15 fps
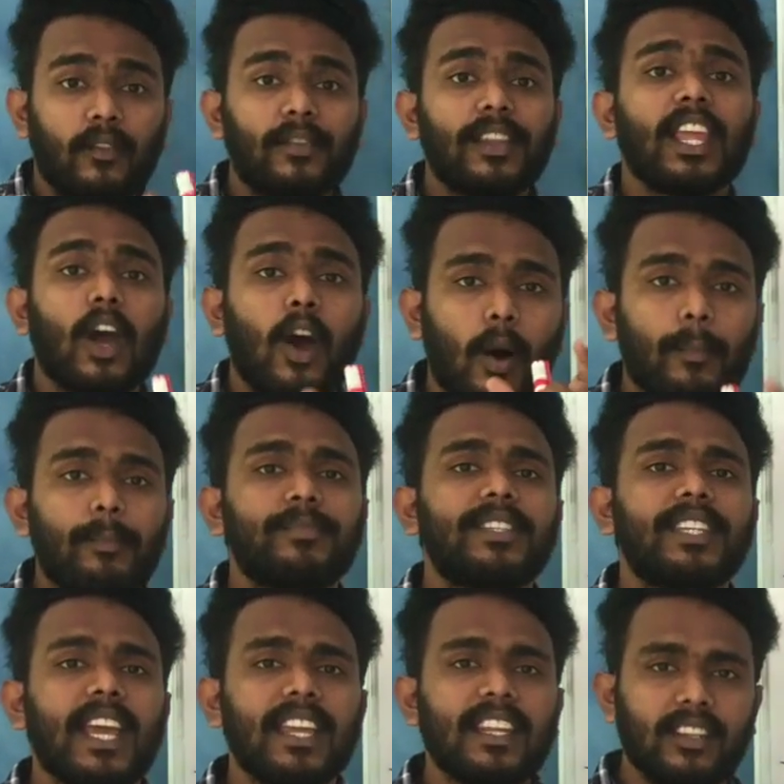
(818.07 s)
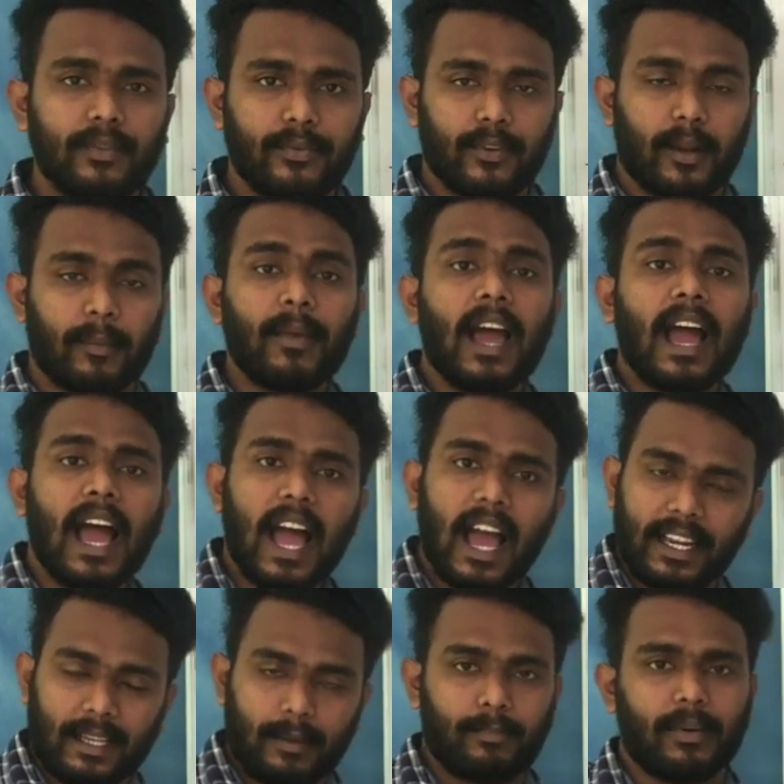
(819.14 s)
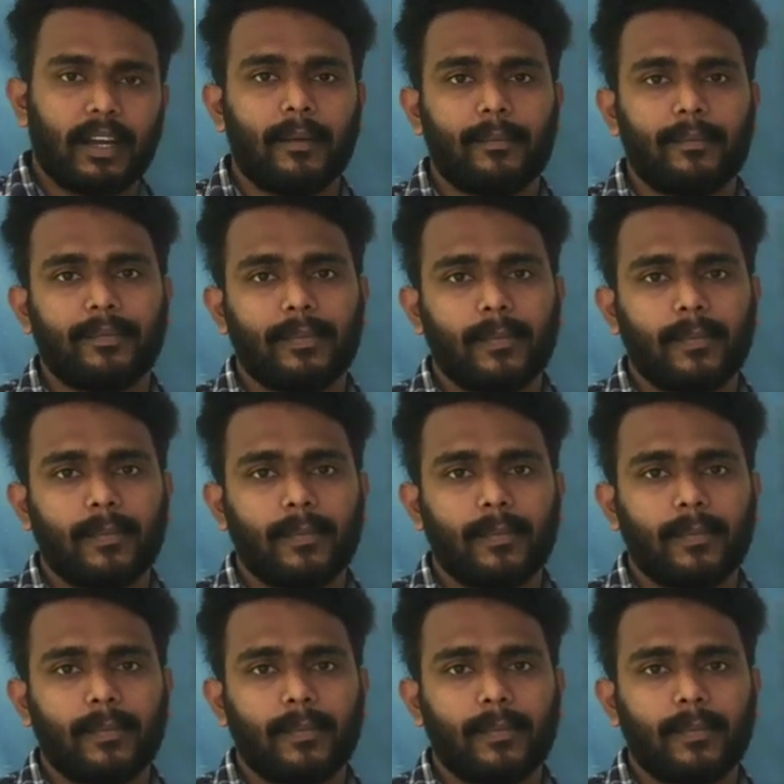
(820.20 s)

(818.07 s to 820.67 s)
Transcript: we obtained from Harappa.